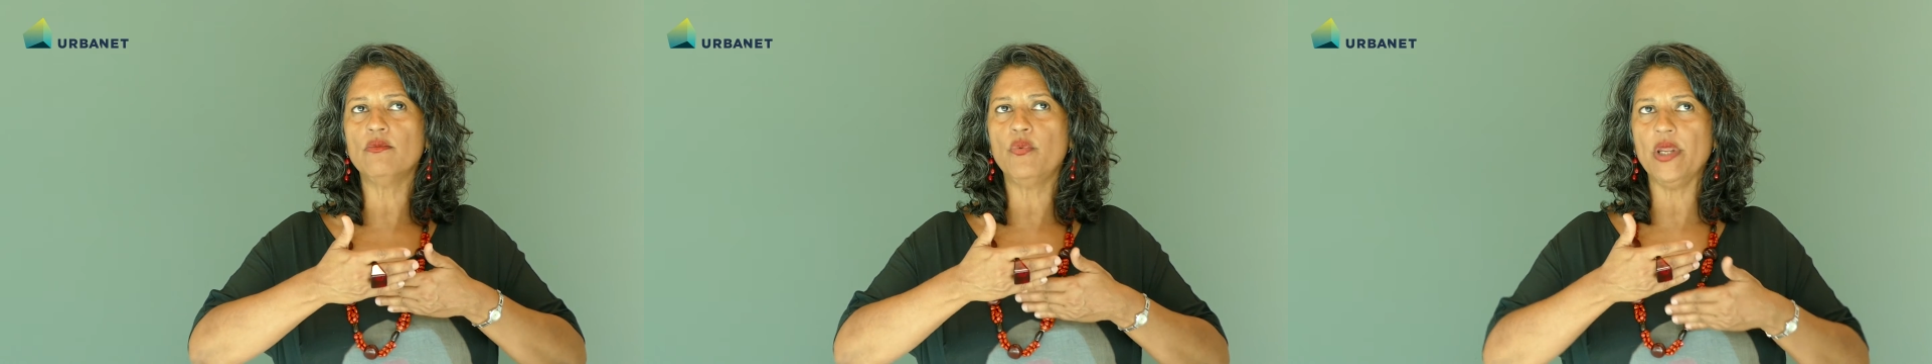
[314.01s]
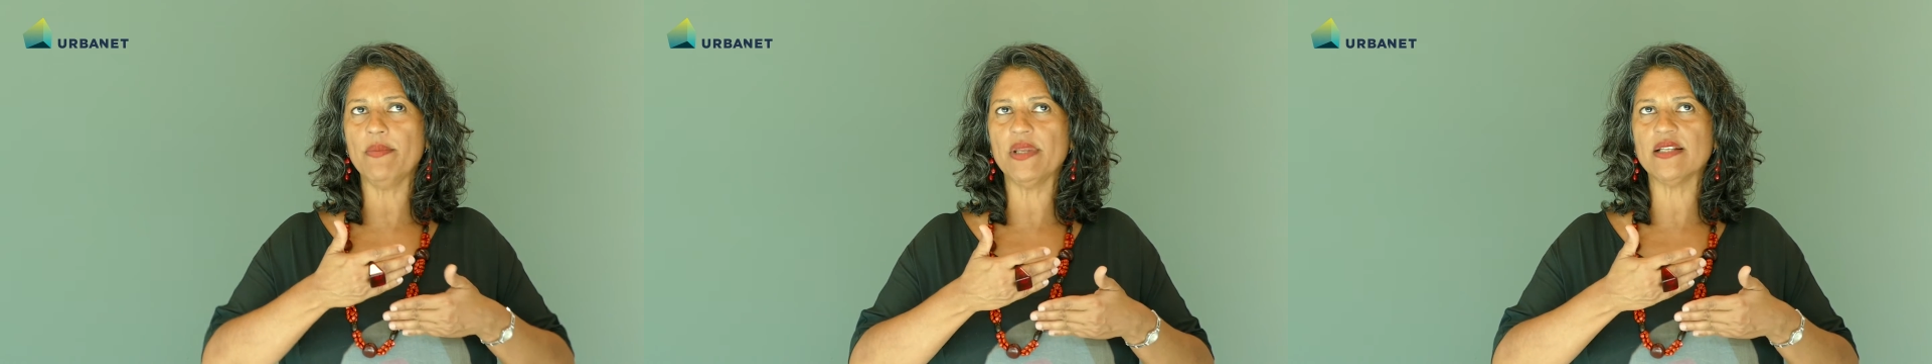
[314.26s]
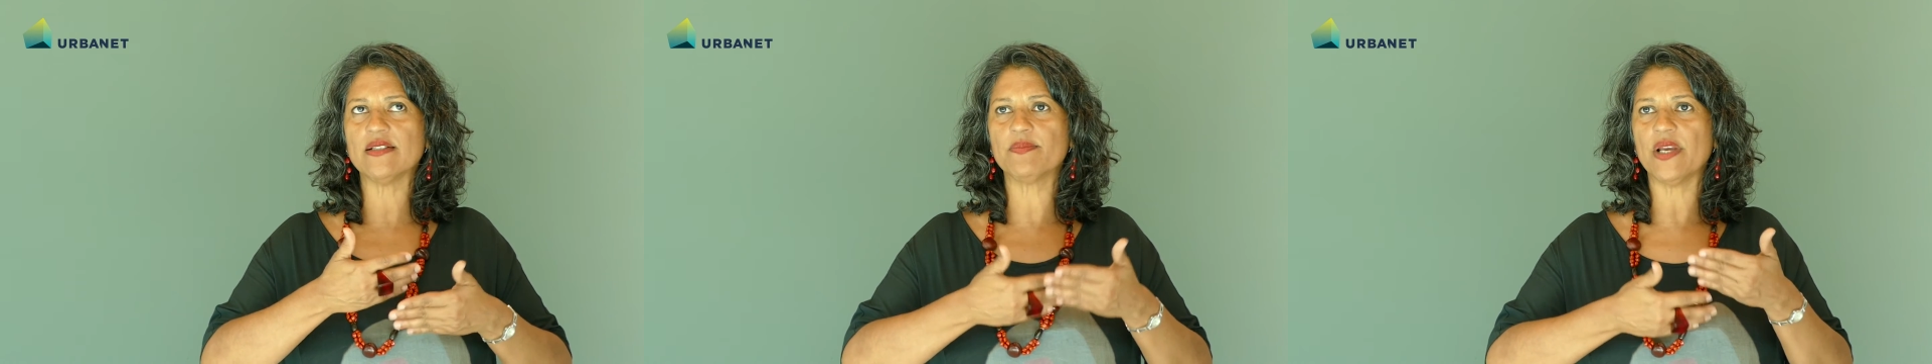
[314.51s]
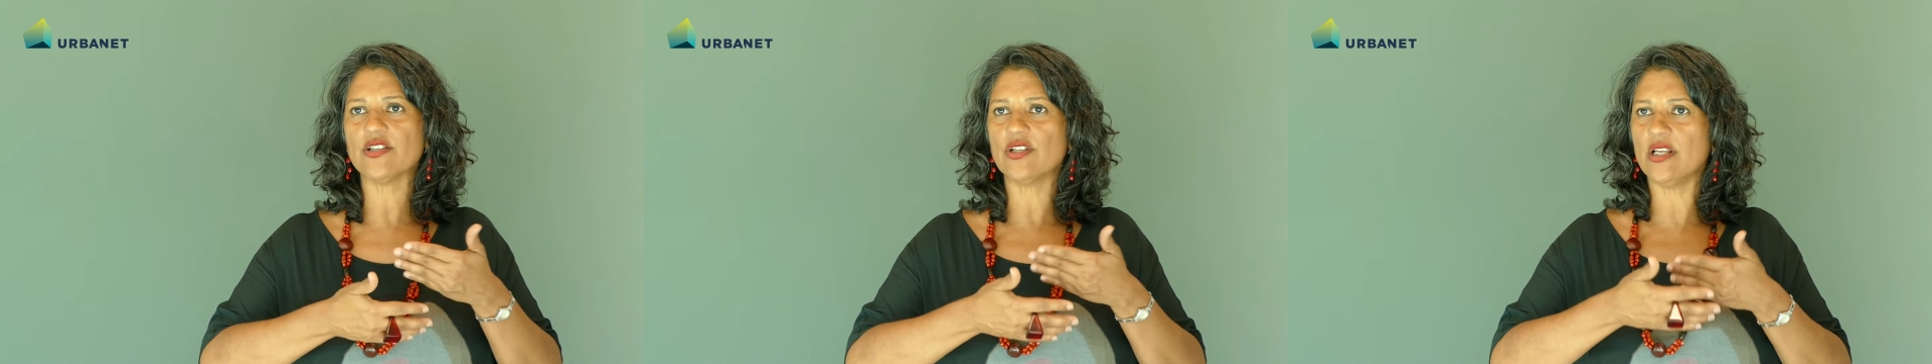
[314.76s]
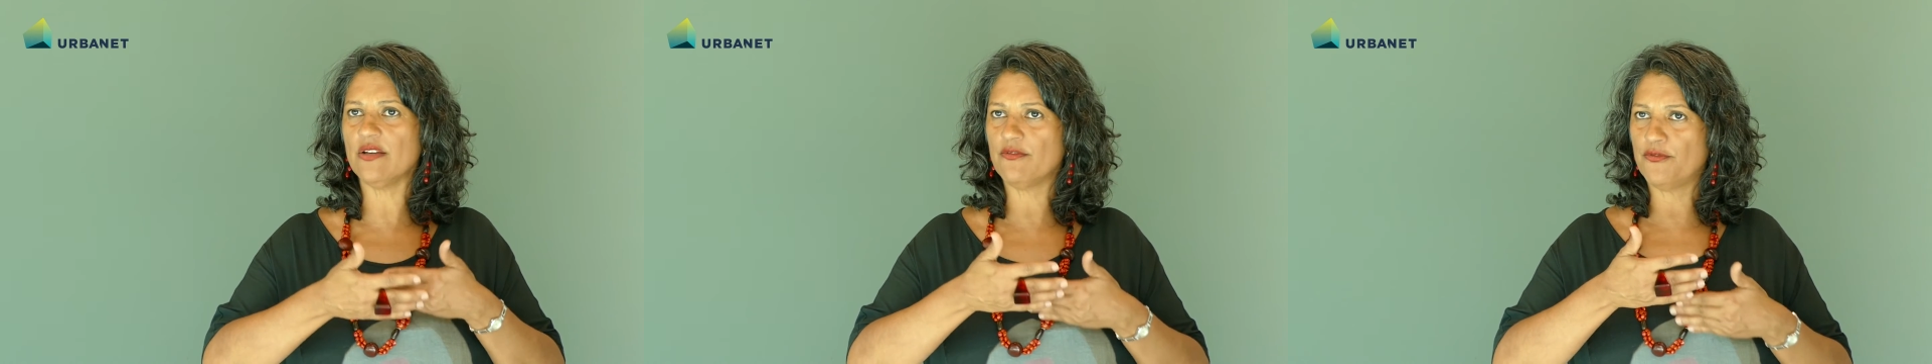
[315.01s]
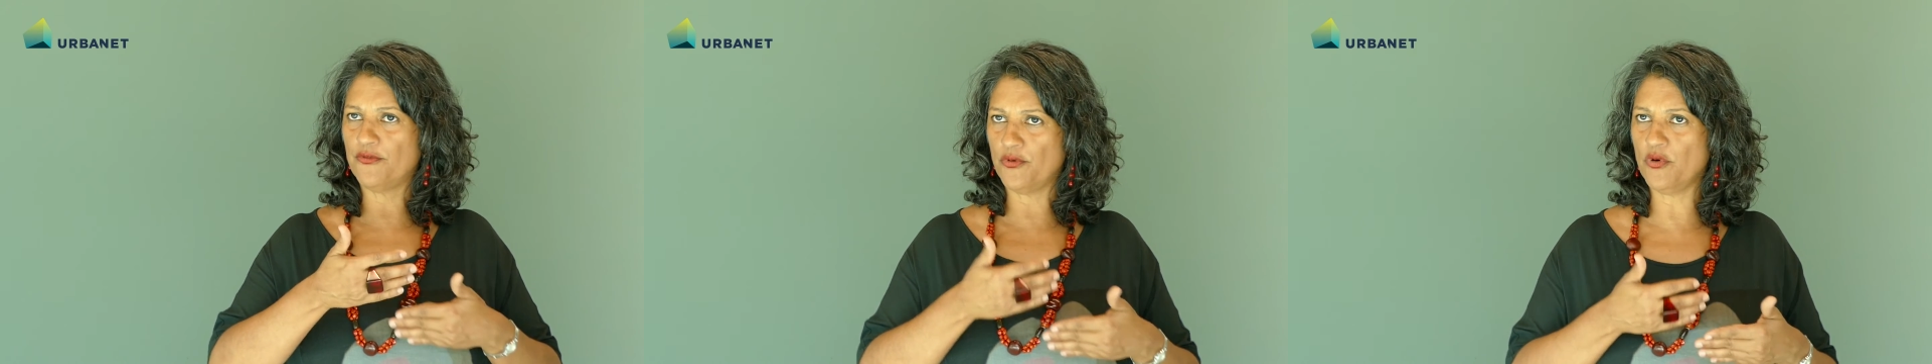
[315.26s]
women, especially
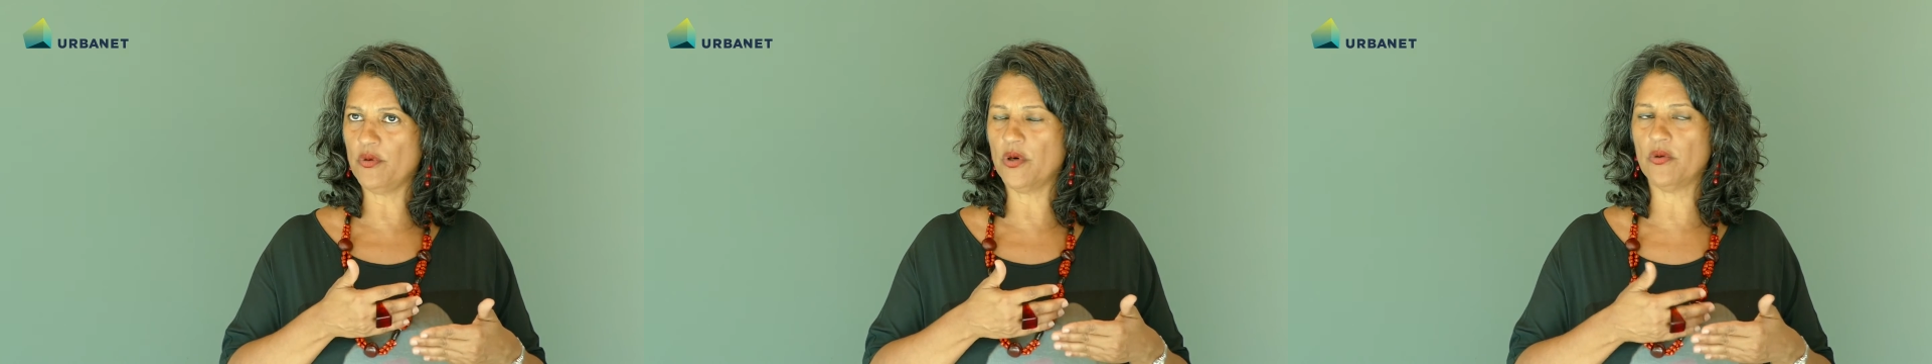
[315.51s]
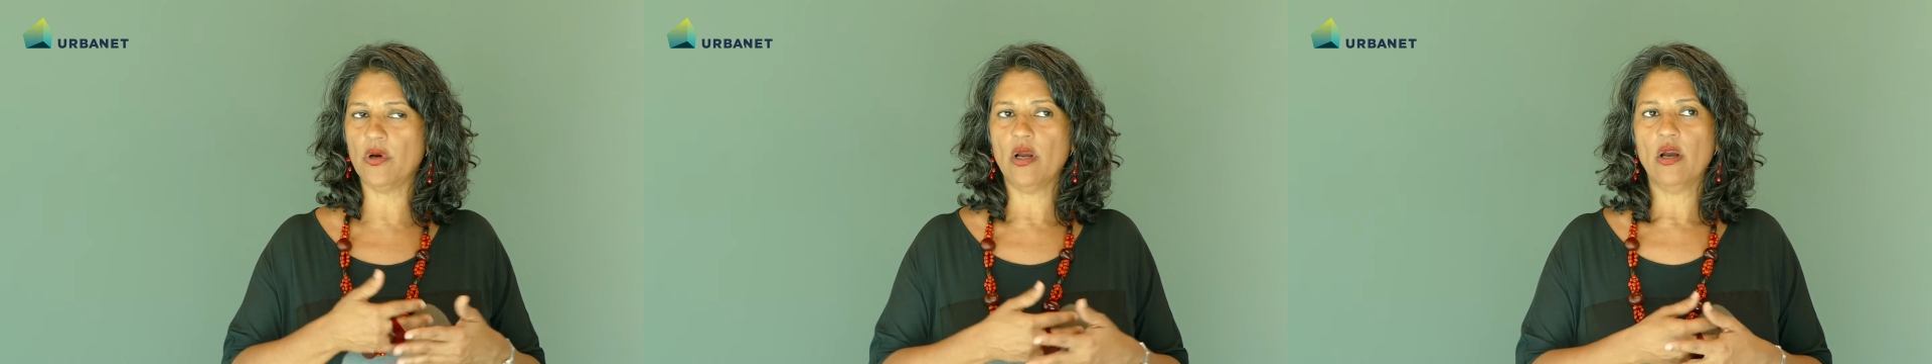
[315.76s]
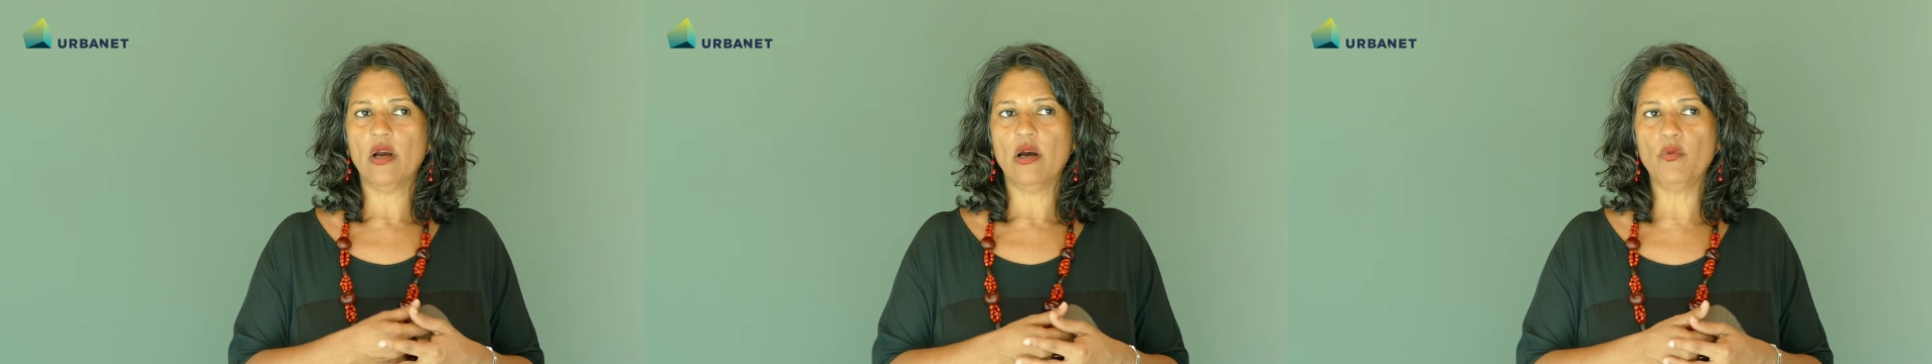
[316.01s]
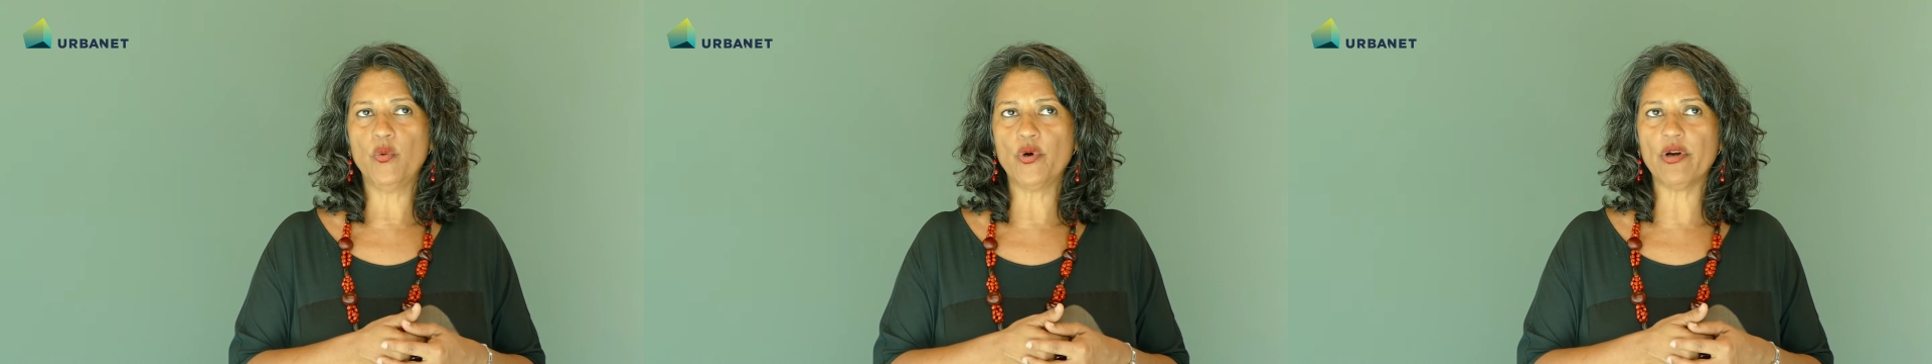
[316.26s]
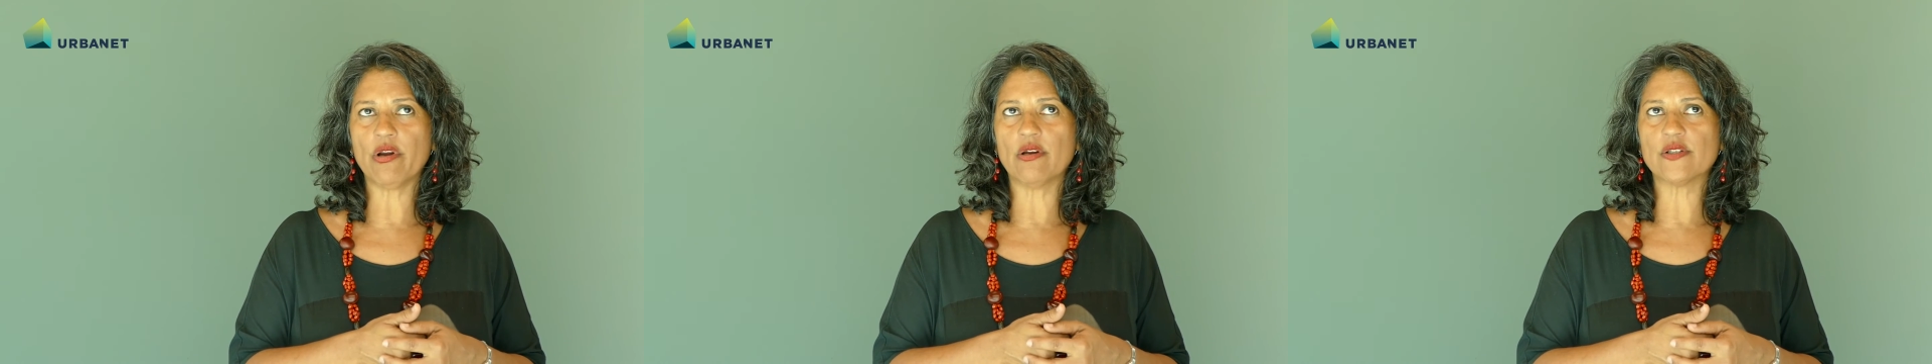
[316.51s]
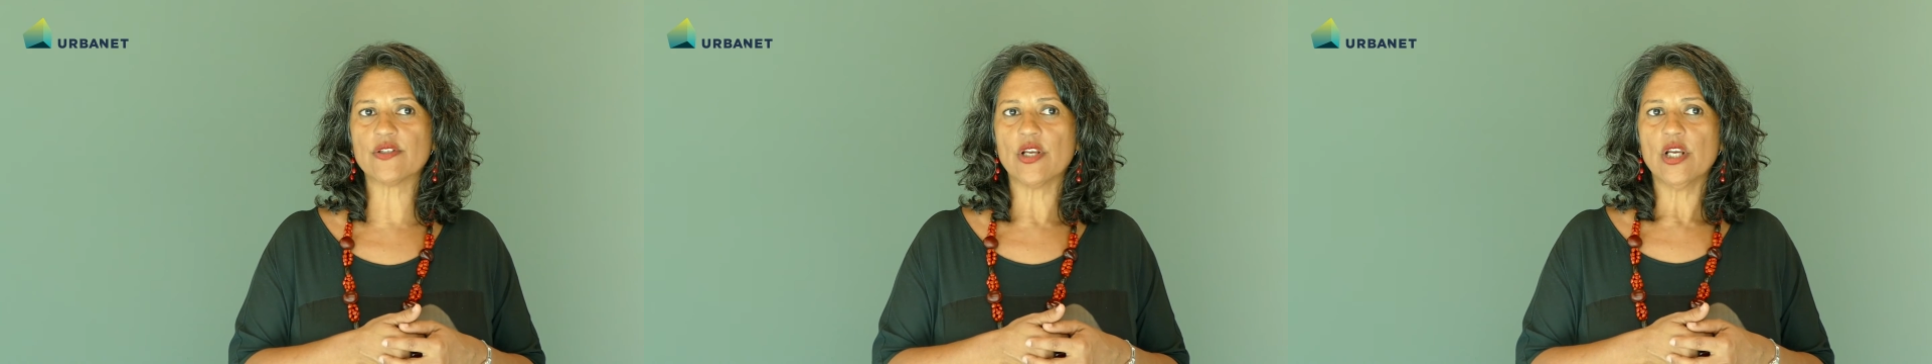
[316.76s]
informal
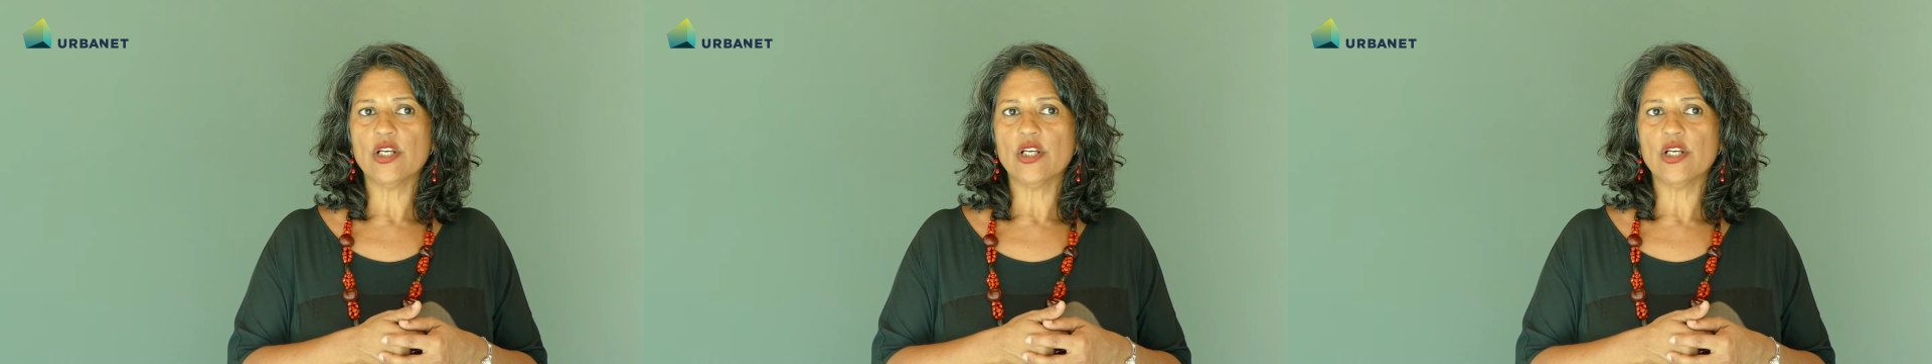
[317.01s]
workers,